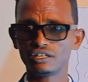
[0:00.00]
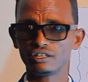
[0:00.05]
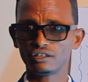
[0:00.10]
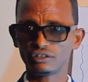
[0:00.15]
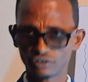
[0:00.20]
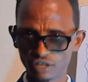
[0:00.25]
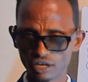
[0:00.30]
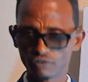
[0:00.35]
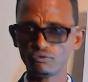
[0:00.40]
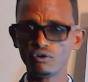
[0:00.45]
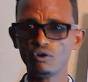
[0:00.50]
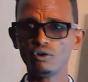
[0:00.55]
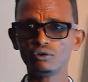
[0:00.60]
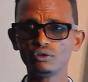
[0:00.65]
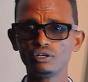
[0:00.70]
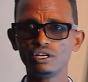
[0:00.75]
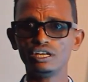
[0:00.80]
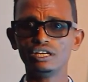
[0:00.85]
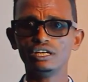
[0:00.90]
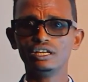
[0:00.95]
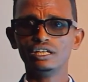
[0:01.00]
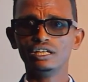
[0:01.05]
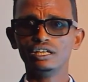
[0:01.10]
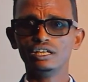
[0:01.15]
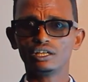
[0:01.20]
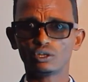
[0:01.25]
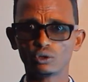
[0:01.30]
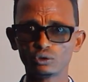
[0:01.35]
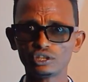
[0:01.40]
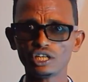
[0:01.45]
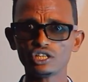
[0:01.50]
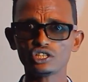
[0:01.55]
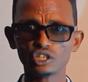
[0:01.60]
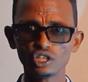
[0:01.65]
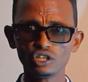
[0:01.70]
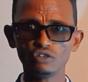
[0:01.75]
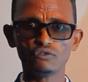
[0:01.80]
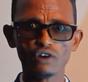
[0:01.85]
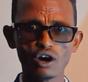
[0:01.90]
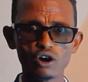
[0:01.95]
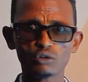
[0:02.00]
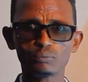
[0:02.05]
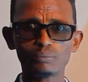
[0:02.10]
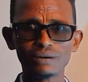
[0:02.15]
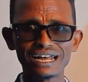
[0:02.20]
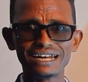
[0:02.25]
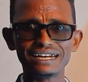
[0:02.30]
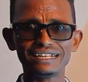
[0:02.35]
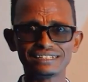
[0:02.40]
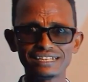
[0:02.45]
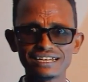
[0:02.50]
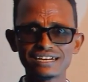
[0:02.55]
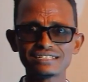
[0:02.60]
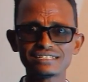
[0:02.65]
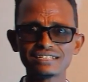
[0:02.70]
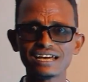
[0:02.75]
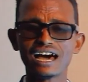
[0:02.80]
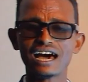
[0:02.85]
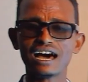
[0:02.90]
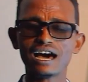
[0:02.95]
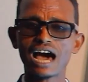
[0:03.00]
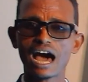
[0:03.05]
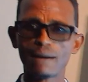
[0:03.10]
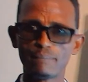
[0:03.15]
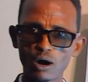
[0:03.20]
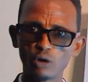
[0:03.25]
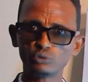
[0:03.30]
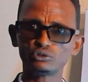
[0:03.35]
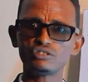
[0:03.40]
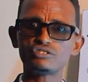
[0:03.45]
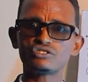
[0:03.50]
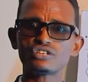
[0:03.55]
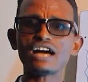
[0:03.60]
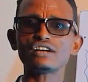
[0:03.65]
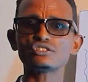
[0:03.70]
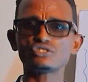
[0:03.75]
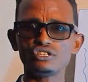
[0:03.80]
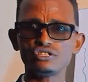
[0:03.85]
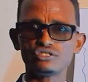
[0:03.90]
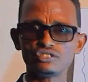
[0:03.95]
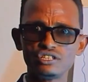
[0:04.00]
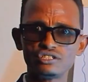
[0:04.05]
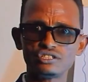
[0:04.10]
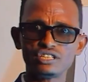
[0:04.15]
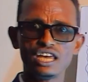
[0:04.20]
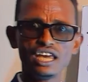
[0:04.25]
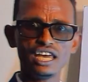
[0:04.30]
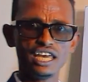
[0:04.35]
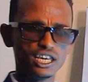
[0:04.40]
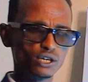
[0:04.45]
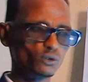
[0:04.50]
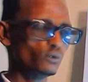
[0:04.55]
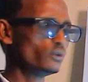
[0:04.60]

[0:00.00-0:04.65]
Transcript: Therefore, rotation of our planet Earth about its axis is a good